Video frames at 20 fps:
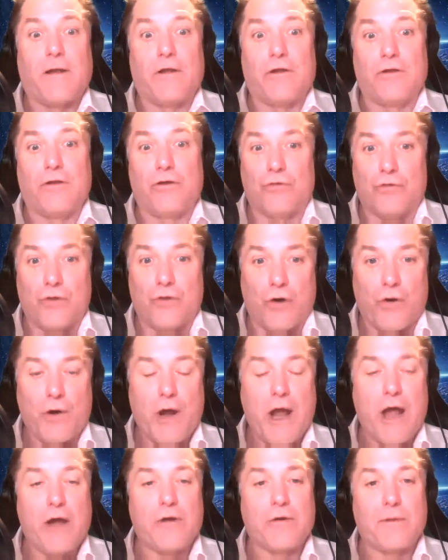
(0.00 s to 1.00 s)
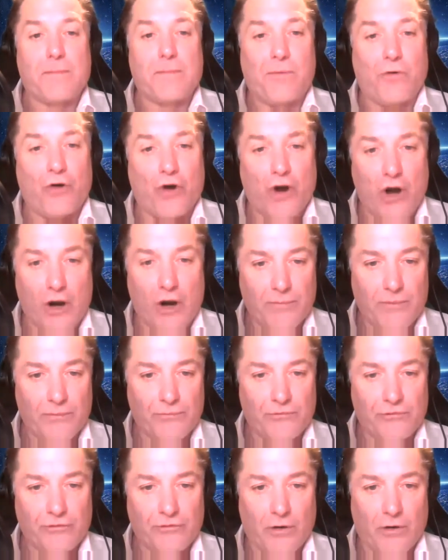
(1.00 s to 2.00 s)
you know how to problem
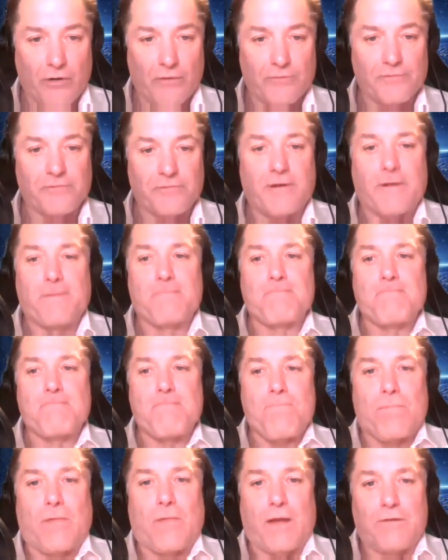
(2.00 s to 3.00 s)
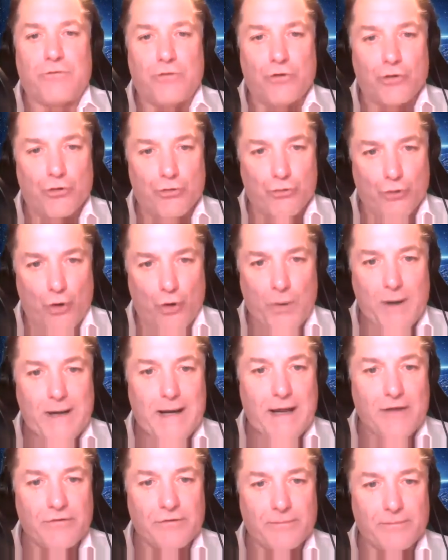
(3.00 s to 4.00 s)
solve. You're
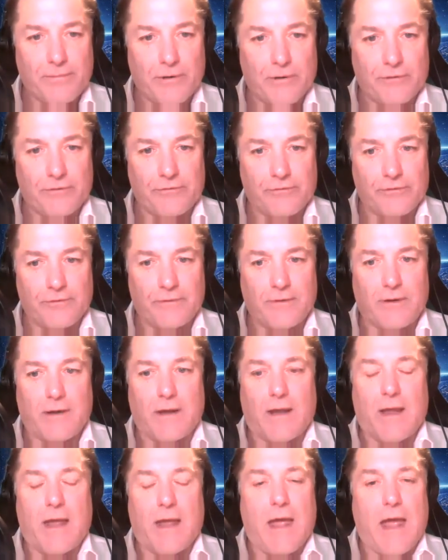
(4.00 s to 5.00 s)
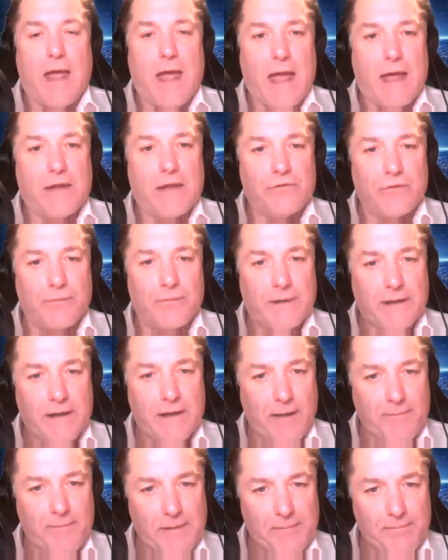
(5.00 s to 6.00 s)
growing as a person, and you're
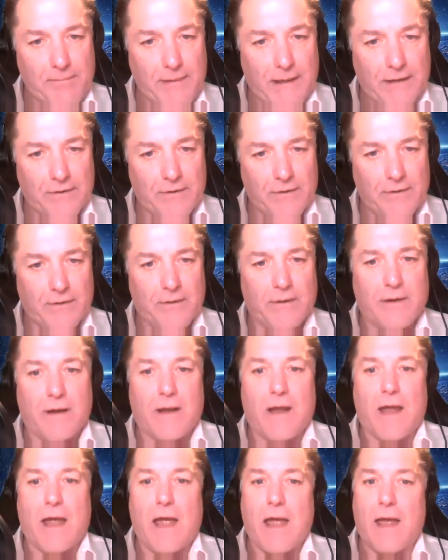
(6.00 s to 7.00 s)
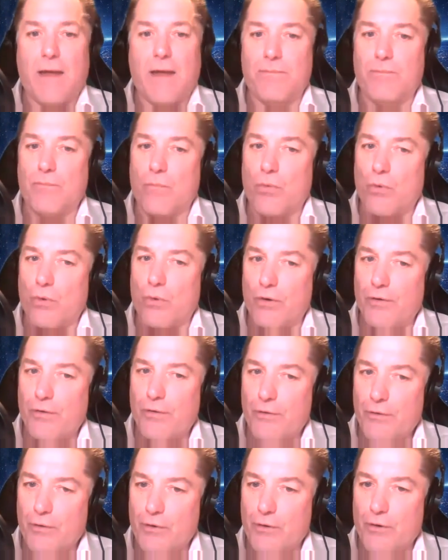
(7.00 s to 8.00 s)
becoming better and more
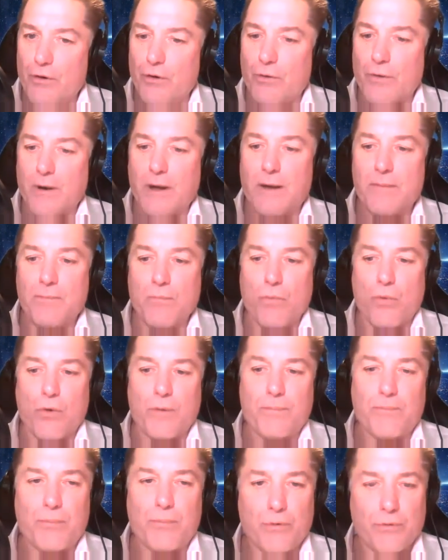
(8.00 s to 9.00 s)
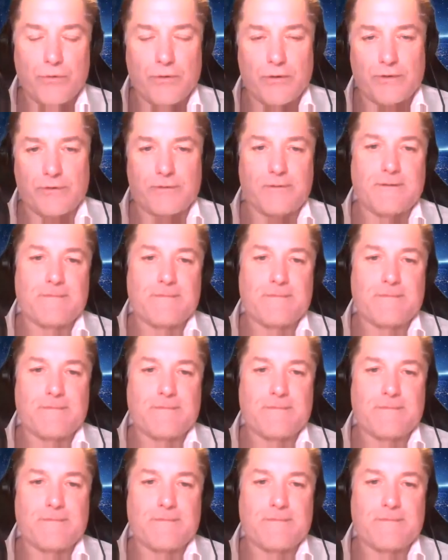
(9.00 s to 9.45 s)
thorough and more prudent.